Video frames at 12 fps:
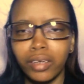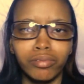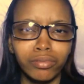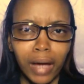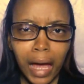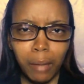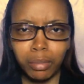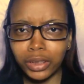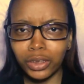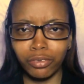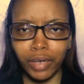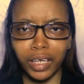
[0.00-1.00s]
it happened
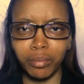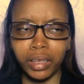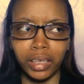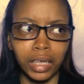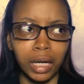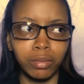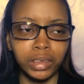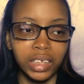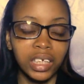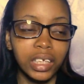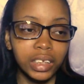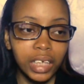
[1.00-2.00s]
so randomly. Like, I was
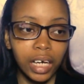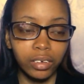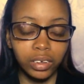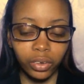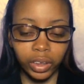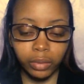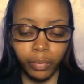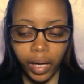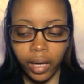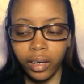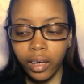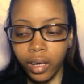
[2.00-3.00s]
sitting in his house on his
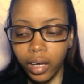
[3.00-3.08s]
bed,